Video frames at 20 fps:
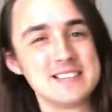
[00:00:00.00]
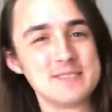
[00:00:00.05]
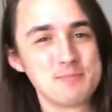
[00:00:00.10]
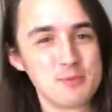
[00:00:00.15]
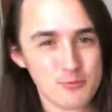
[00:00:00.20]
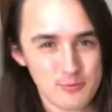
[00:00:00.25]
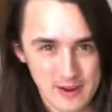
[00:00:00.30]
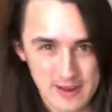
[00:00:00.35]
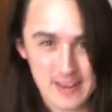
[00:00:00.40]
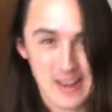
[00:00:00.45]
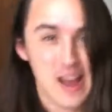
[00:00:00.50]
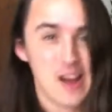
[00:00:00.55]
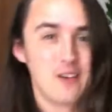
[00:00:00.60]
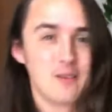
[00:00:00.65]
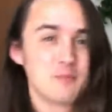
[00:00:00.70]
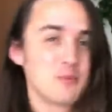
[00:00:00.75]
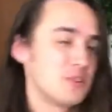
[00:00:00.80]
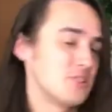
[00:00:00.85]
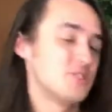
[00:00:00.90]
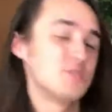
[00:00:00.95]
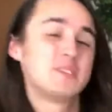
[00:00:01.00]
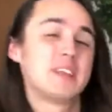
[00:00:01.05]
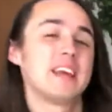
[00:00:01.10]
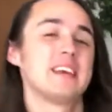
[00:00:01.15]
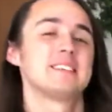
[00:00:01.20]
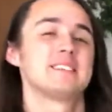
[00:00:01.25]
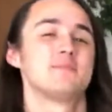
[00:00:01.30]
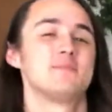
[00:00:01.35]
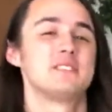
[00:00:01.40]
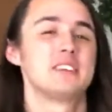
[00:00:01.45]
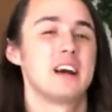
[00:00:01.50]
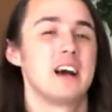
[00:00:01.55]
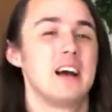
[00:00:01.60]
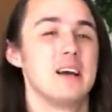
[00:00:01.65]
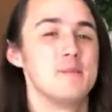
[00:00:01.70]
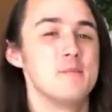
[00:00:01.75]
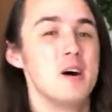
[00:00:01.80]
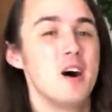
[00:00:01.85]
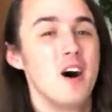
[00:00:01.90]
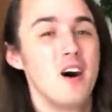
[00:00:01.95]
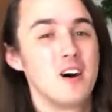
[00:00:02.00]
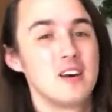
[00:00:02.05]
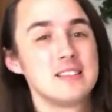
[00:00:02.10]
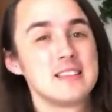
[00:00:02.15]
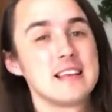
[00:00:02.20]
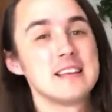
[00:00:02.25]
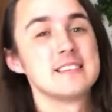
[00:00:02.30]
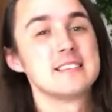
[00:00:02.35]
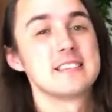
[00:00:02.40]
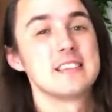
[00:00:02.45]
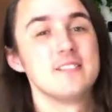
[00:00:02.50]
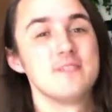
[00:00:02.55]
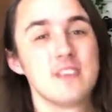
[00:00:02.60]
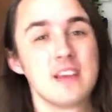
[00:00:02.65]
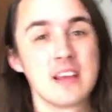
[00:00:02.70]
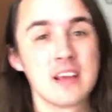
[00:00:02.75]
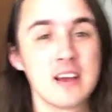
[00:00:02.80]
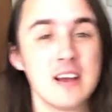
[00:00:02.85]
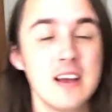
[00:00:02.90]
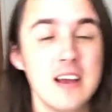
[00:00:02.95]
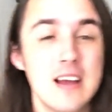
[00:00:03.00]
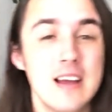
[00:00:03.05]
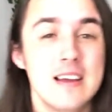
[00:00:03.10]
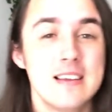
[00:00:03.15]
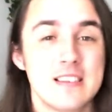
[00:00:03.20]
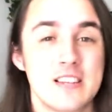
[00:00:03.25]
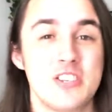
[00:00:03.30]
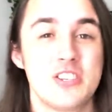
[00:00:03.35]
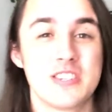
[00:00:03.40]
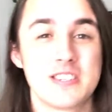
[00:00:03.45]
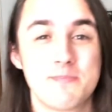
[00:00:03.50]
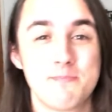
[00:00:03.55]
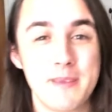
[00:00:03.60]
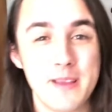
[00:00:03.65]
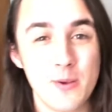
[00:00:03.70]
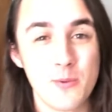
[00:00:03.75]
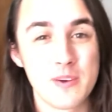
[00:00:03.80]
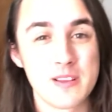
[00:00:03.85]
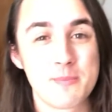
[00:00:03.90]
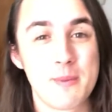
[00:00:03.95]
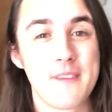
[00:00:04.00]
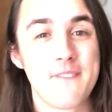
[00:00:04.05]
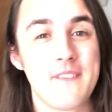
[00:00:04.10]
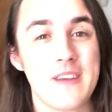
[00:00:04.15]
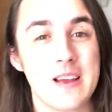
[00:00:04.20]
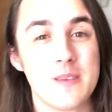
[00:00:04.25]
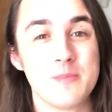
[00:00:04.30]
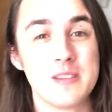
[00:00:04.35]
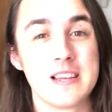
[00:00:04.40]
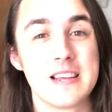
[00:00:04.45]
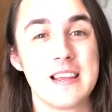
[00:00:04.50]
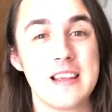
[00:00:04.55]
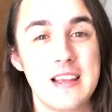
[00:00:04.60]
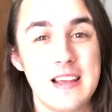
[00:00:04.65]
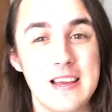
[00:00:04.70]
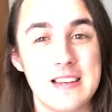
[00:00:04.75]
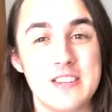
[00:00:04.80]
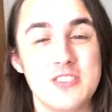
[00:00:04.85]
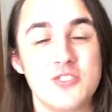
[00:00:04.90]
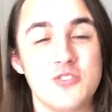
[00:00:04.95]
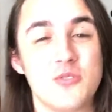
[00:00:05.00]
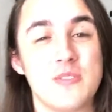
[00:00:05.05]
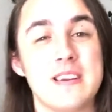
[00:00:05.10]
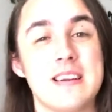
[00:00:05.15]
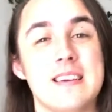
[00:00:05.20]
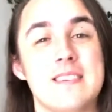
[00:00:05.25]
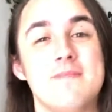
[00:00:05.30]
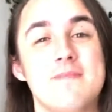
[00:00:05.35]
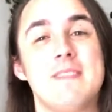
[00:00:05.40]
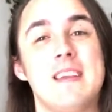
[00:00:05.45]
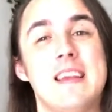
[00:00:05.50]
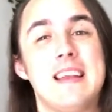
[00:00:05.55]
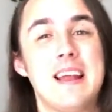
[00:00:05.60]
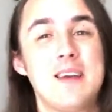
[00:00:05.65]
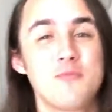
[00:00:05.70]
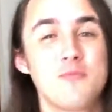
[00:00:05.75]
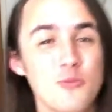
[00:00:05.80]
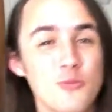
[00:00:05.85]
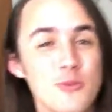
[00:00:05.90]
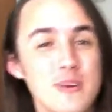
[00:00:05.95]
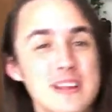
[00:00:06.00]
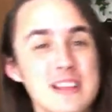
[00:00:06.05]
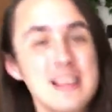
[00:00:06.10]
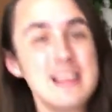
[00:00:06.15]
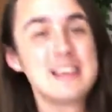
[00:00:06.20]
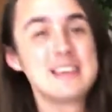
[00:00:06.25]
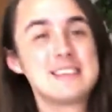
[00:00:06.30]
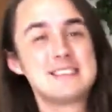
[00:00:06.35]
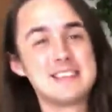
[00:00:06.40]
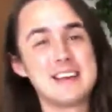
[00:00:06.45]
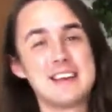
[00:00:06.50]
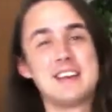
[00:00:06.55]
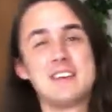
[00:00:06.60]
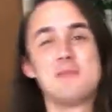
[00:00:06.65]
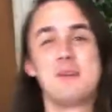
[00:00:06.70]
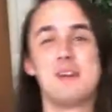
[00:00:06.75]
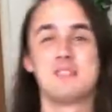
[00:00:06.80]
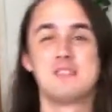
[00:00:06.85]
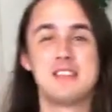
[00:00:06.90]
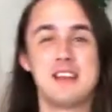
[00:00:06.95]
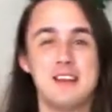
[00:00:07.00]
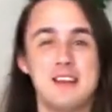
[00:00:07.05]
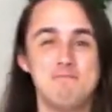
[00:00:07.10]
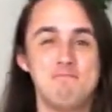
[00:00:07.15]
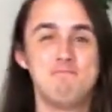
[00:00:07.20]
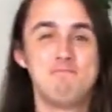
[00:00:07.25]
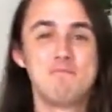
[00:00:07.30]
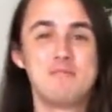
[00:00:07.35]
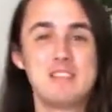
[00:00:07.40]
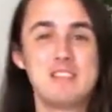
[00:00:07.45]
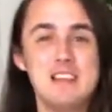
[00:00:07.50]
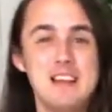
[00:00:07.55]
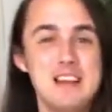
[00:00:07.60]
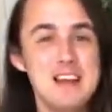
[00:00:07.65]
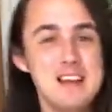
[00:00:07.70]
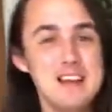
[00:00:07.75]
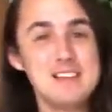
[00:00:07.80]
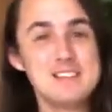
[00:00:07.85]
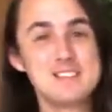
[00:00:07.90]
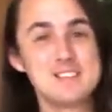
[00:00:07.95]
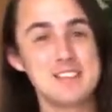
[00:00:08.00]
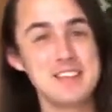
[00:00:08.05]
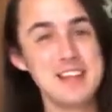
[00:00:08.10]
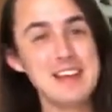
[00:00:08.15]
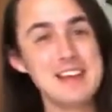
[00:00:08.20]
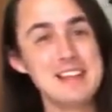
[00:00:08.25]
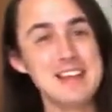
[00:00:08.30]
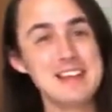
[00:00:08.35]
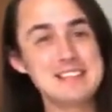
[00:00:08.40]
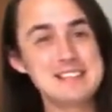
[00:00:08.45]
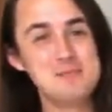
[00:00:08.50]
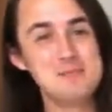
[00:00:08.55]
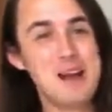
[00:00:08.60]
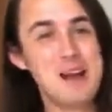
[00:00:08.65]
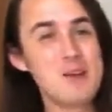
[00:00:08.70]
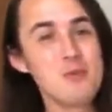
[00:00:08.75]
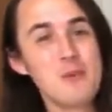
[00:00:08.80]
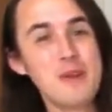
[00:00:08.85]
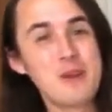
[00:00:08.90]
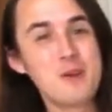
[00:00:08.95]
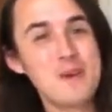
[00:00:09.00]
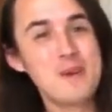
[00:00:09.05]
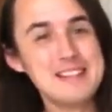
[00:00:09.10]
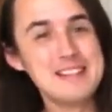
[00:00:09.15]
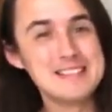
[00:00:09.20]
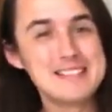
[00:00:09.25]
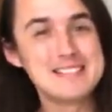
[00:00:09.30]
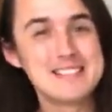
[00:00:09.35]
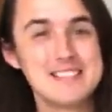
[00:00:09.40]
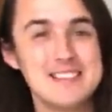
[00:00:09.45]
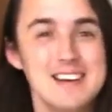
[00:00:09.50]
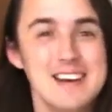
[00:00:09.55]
But right now, I'm going to take some time on Thanksgiving to just be with my family and enjoy it. And I'm really excited about that. So yeah, that's how my week went.